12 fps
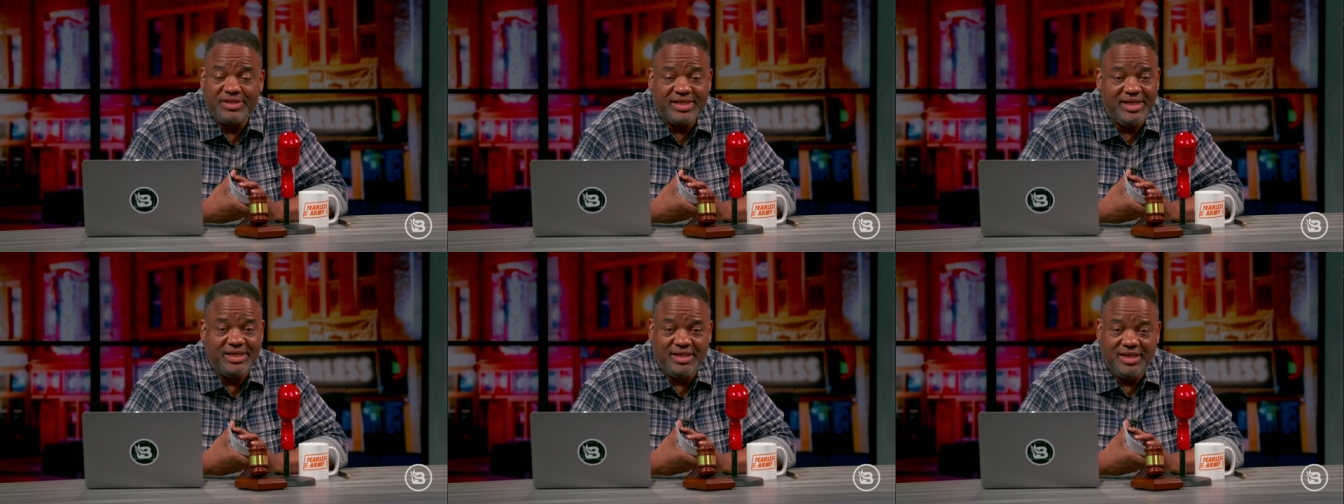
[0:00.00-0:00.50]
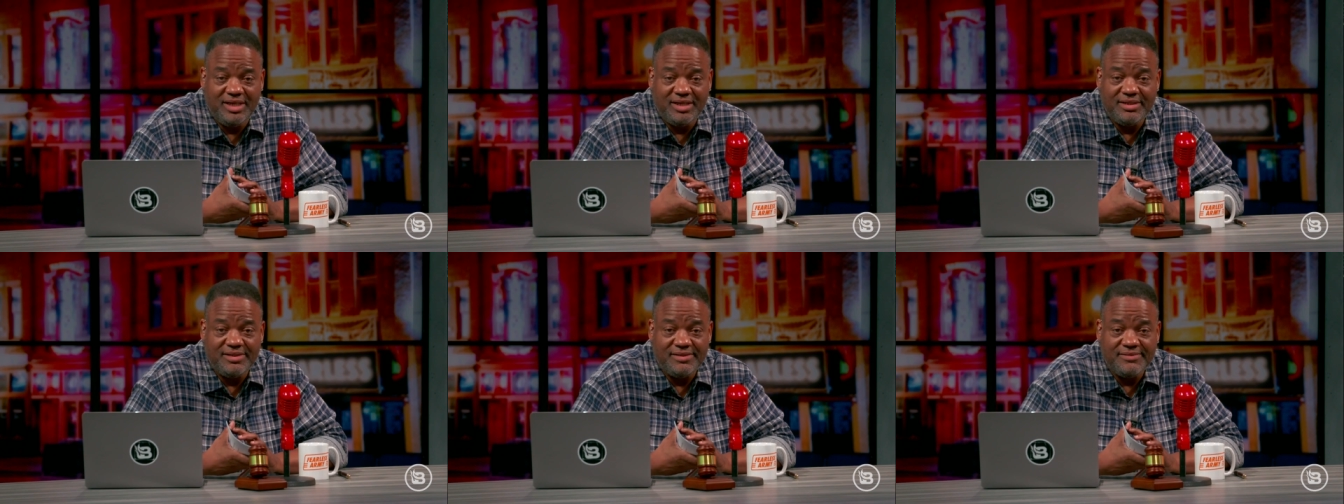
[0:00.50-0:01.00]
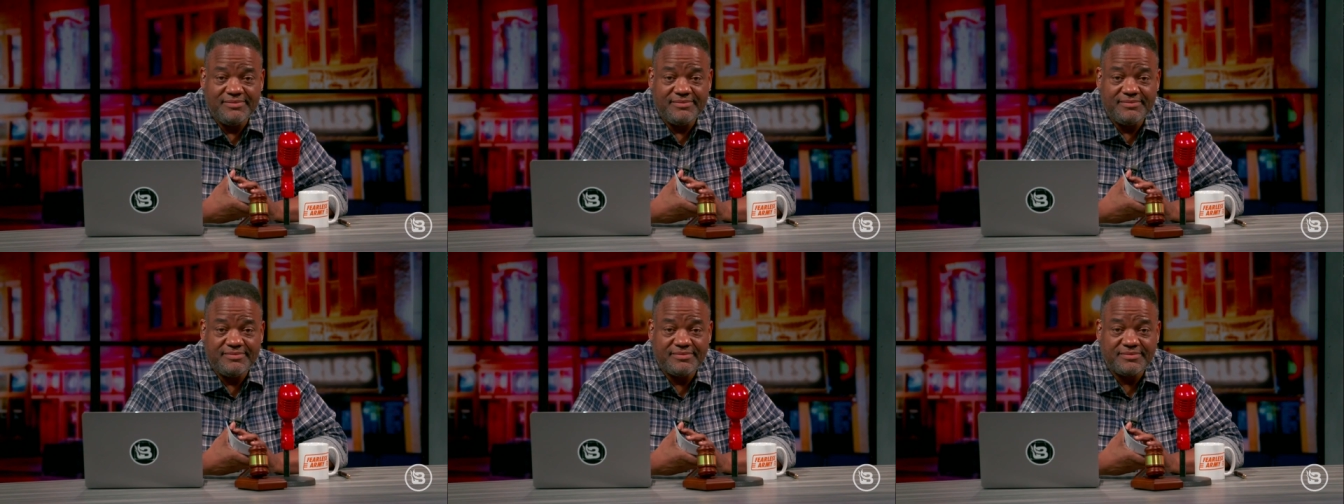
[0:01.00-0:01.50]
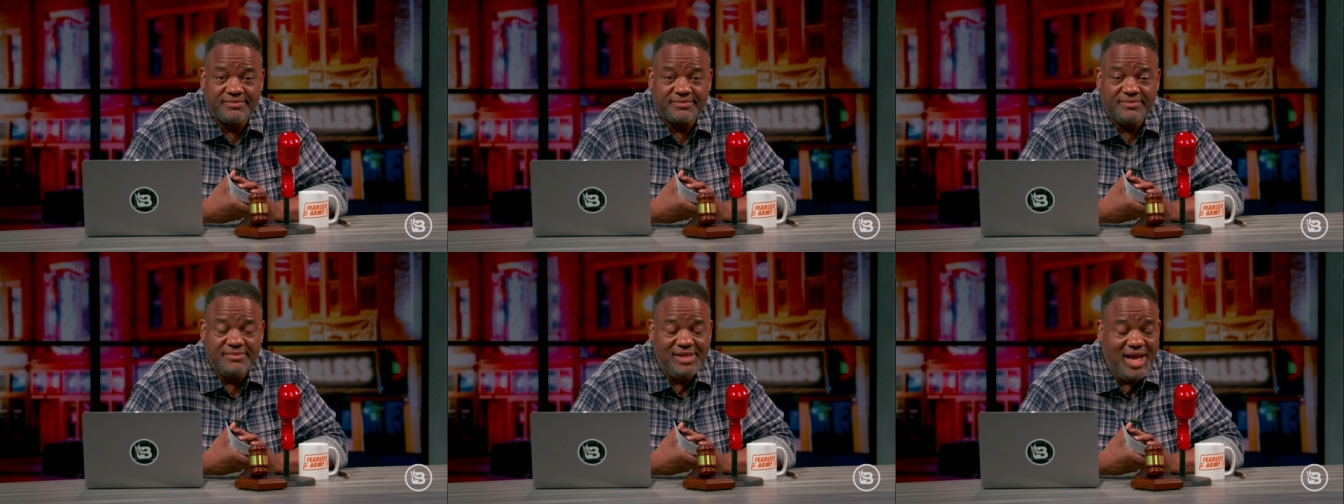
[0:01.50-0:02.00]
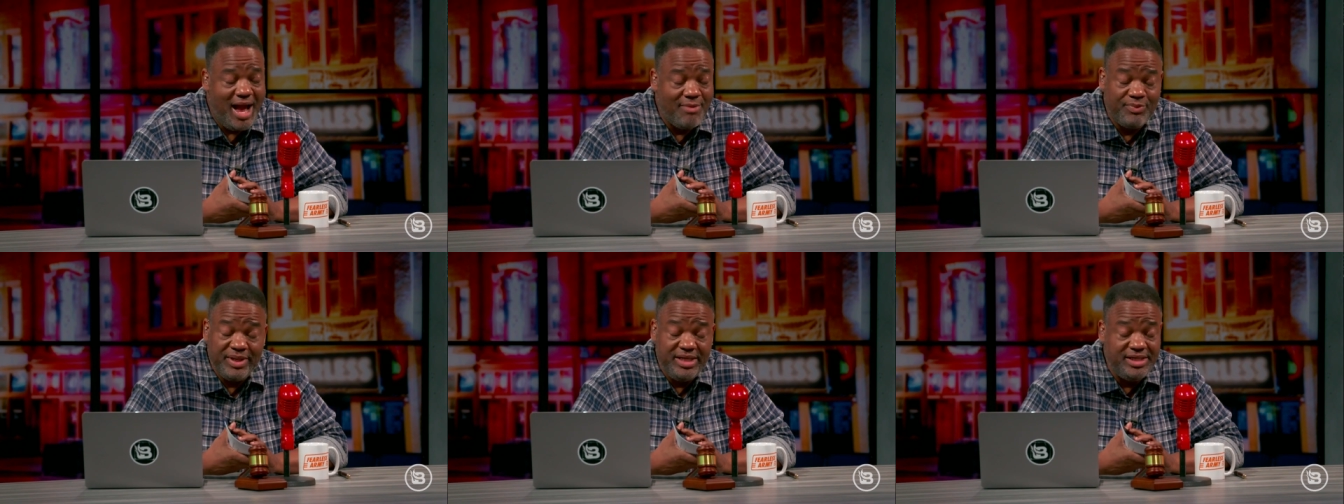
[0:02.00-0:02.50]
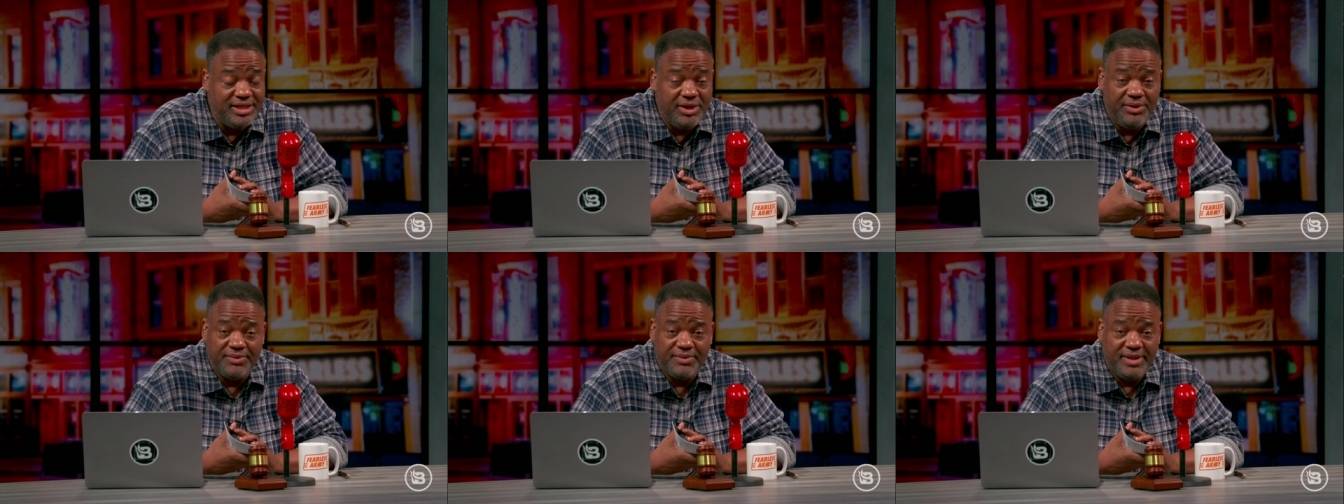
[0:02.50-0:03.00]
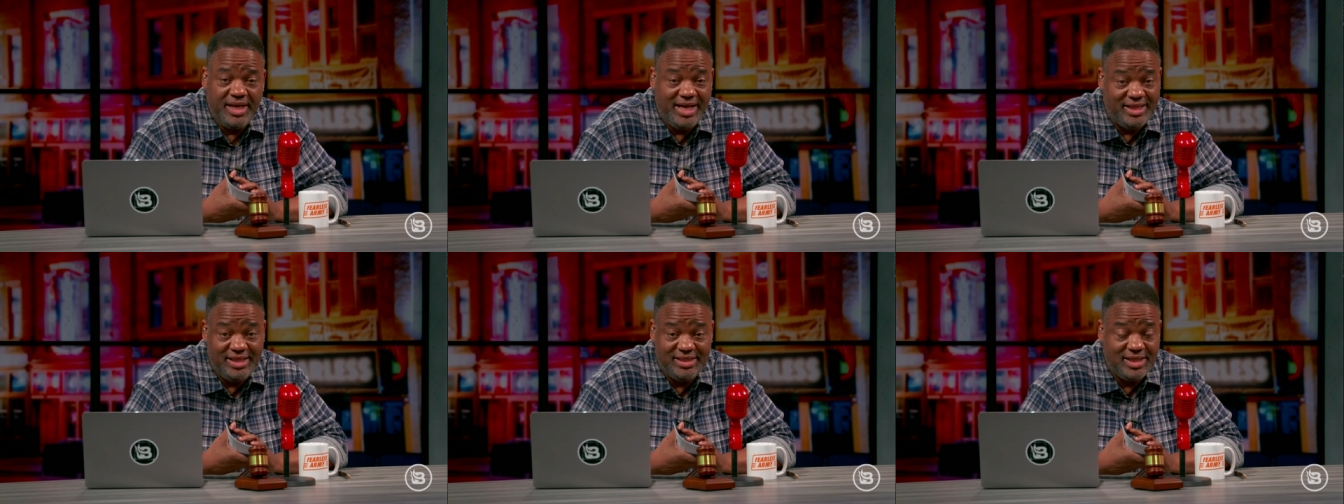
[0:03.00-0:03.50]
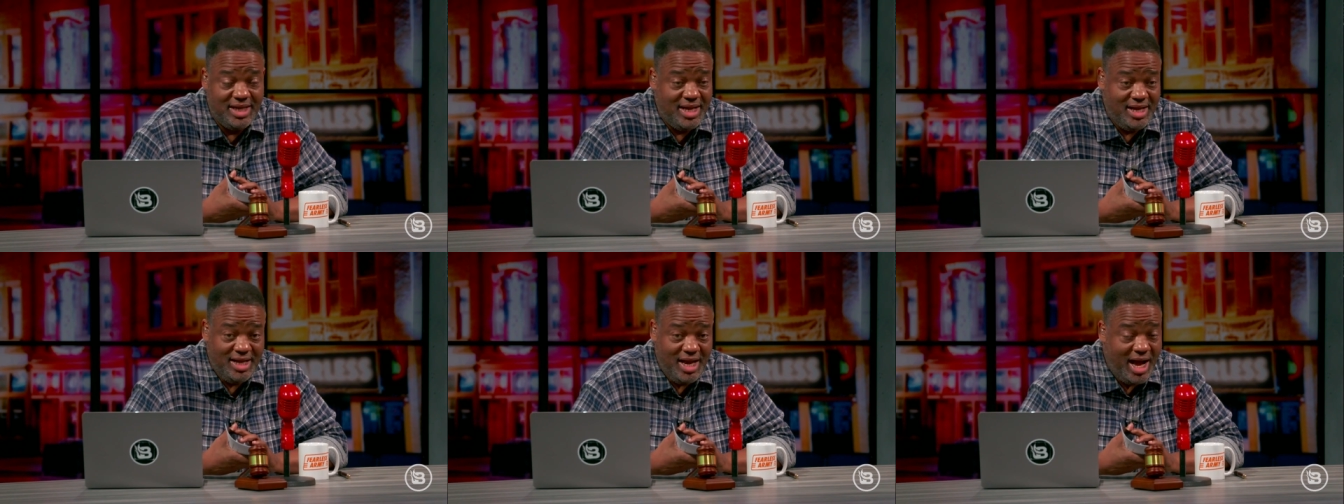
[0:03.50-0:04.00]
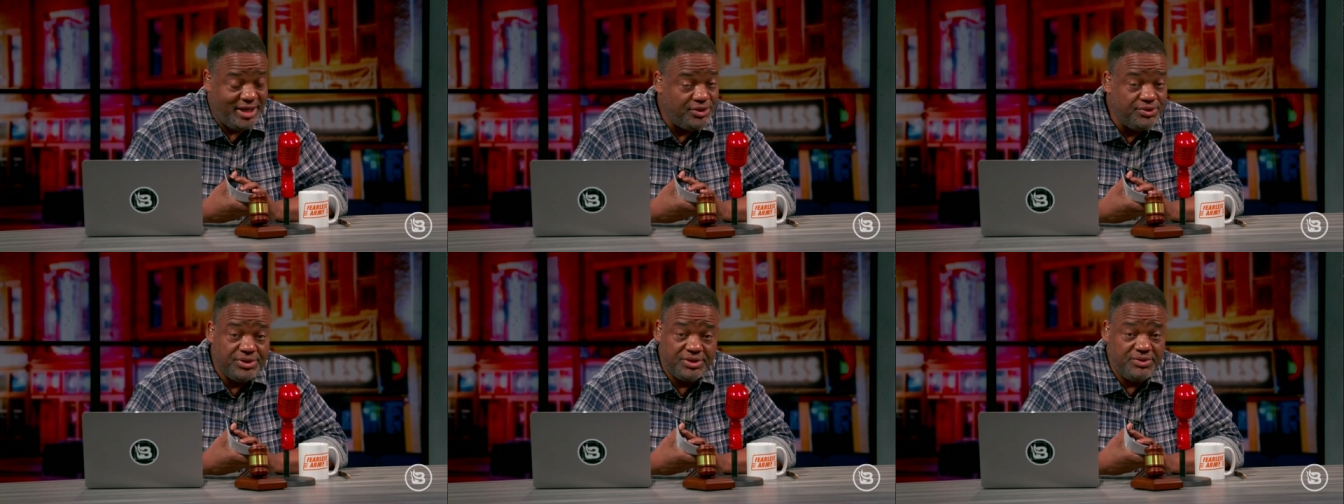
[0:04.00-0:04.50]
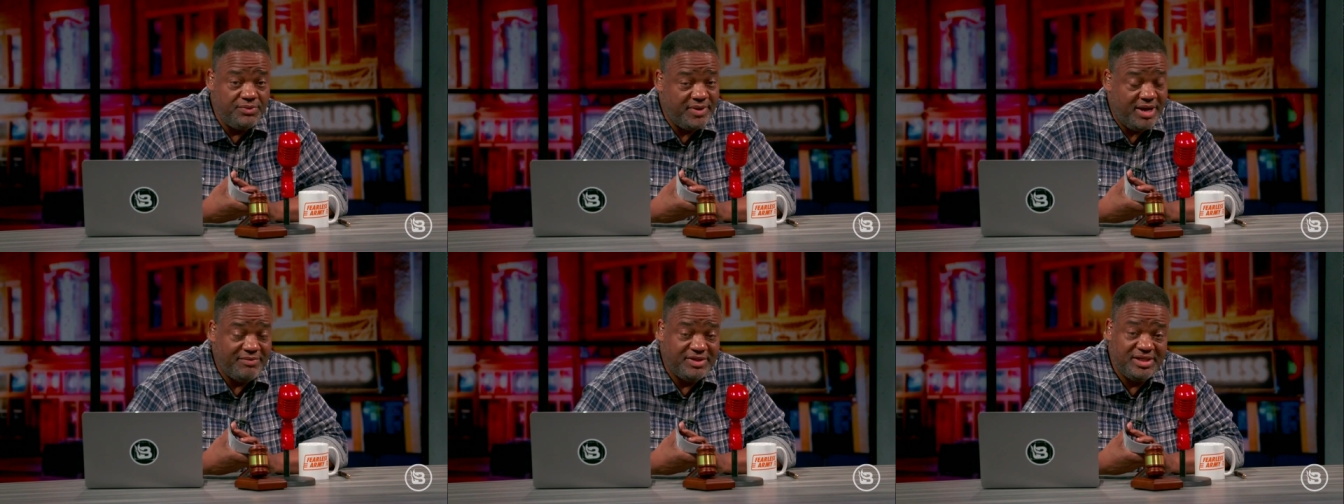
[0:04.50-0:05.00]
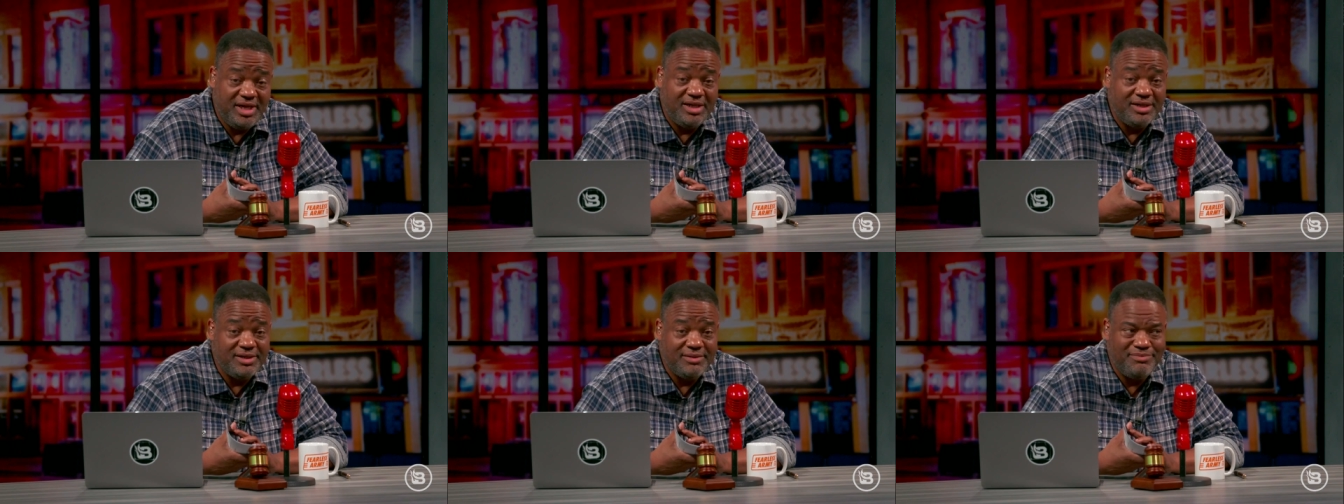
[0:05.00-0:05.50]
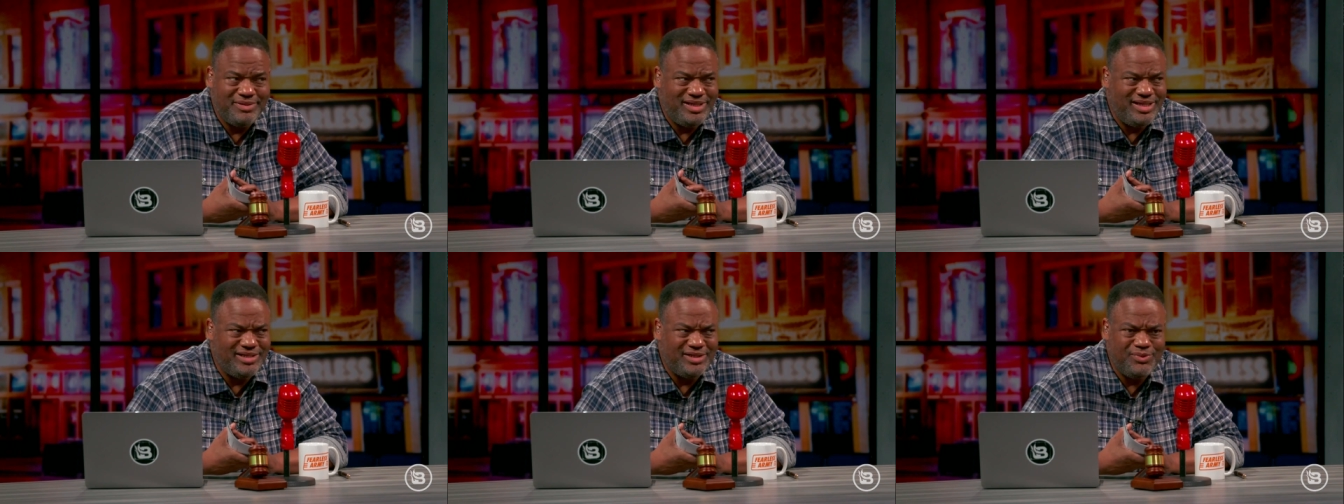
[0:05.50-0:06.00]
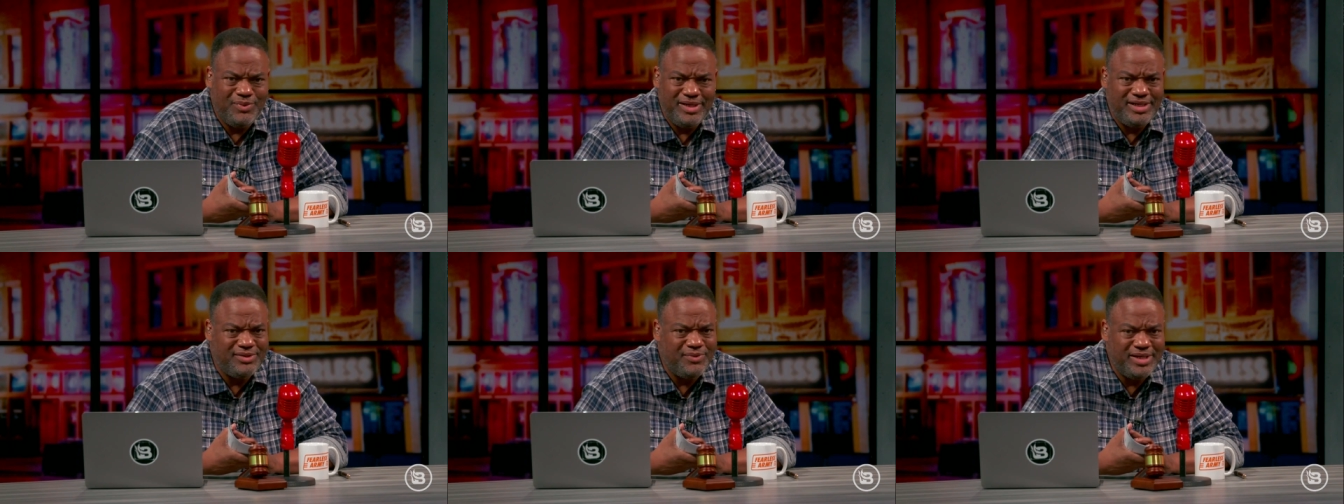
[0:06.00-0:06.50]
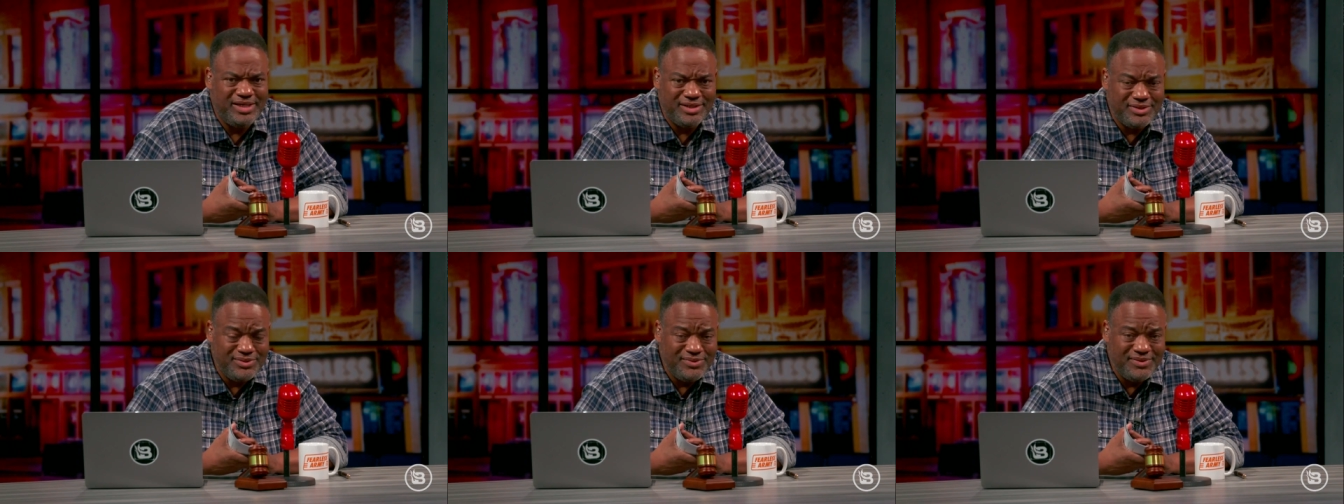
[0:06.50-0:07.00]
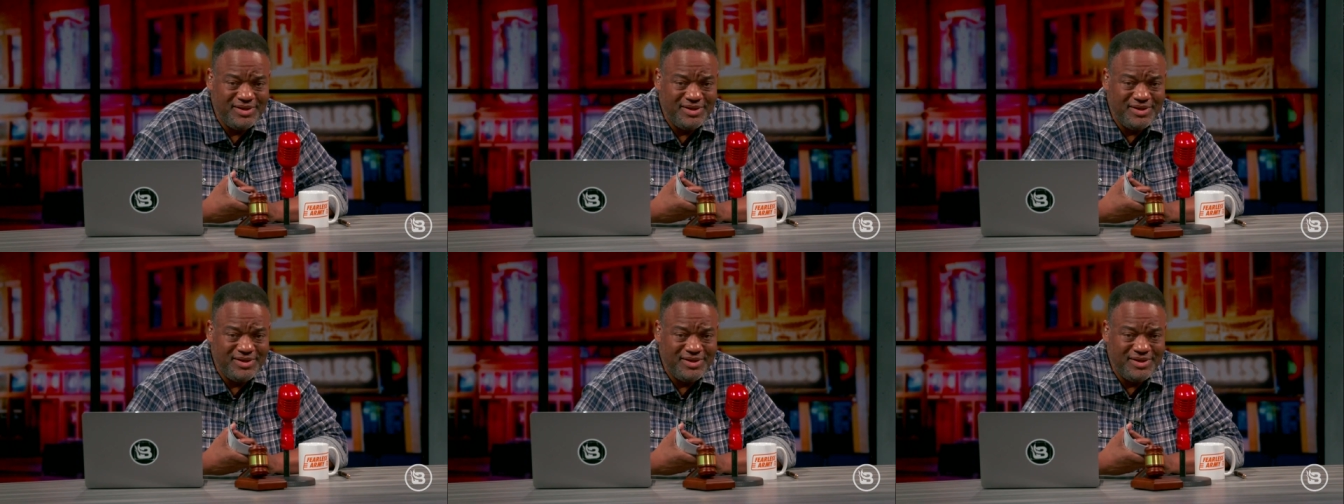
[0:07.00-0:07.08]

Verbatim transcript: skin color. I really don't. At this, I used to when I was younger, but in 2022,